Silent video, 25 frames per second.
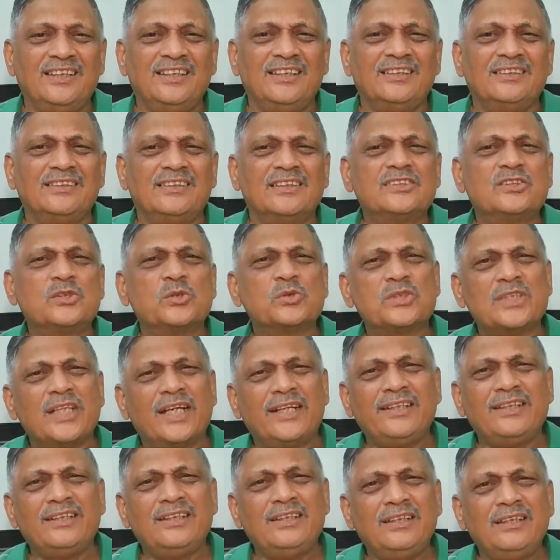The
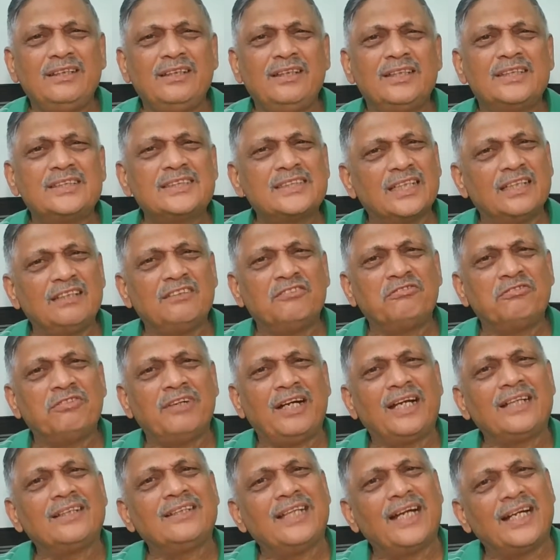society itself
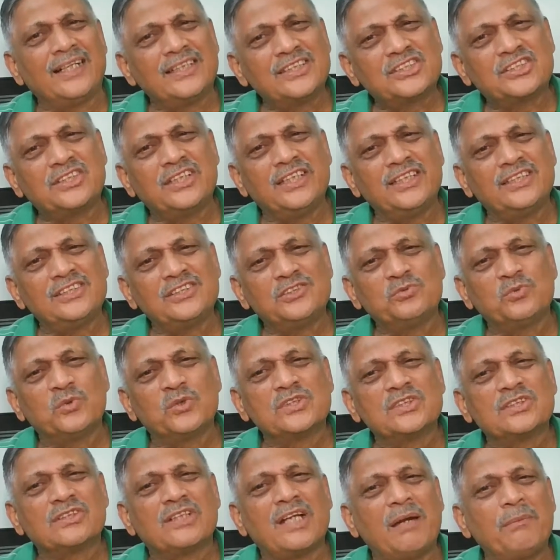at that stage
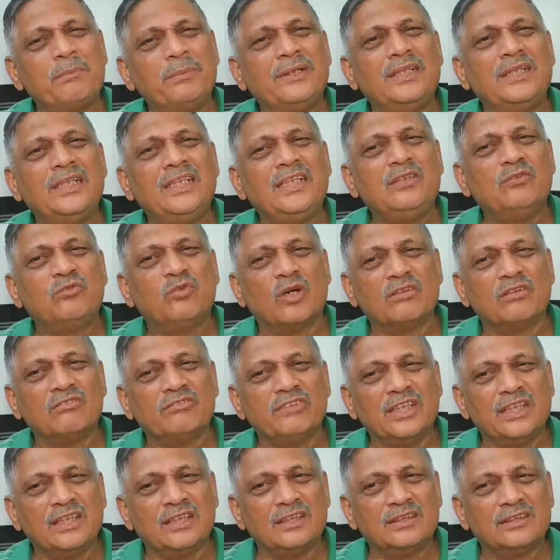was rapidly
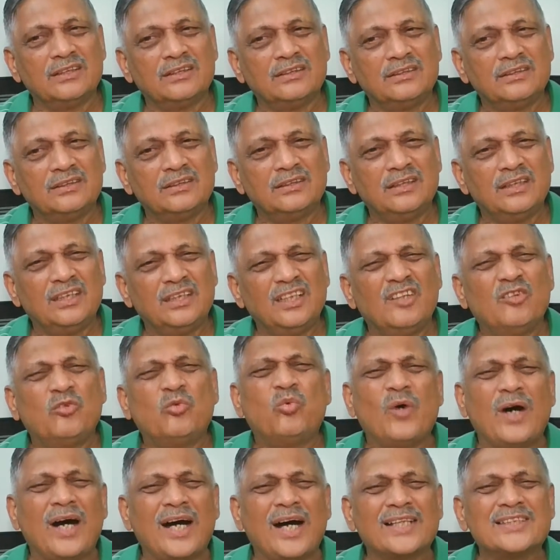evolving.
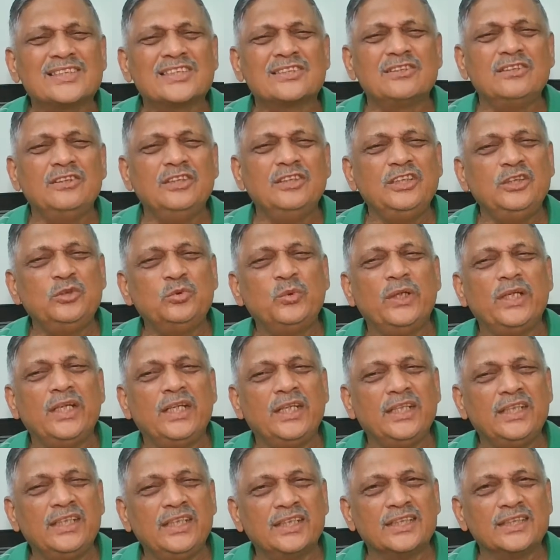Vast new
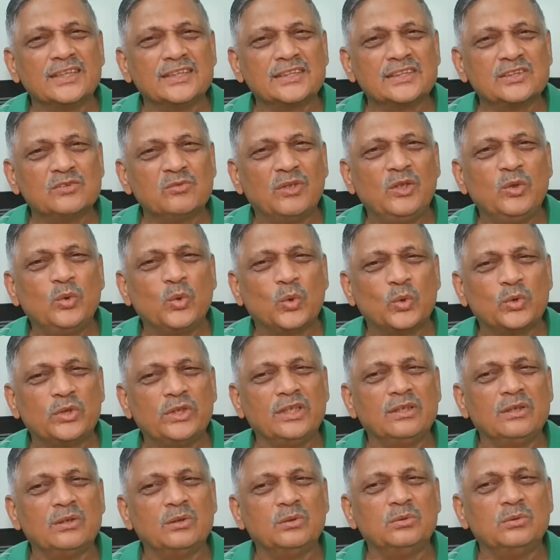areas were looked
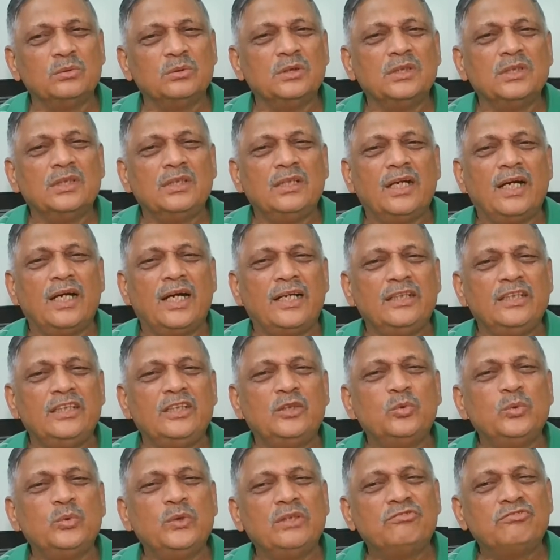into and
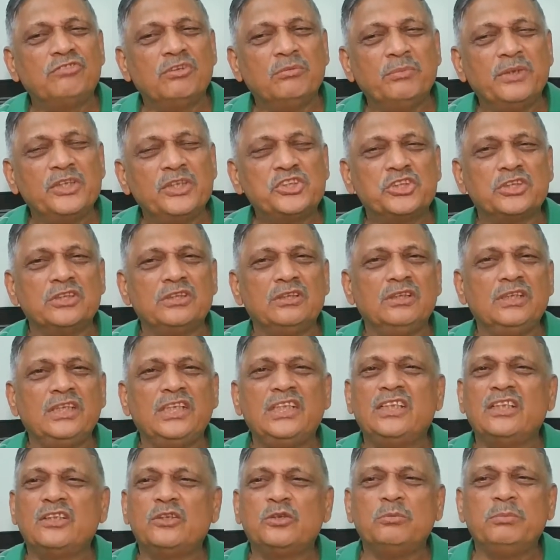new information
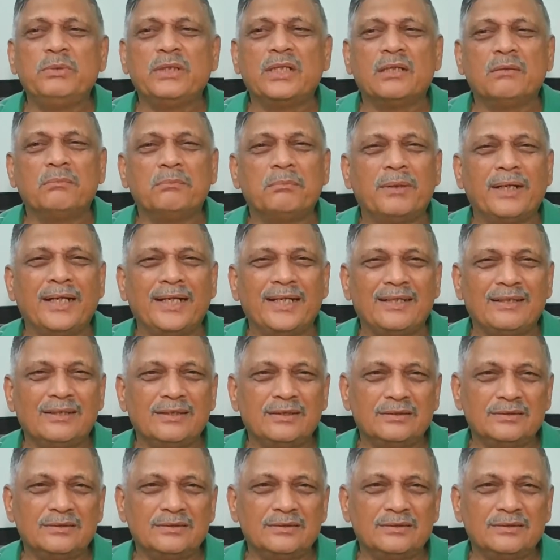needed to be compiled.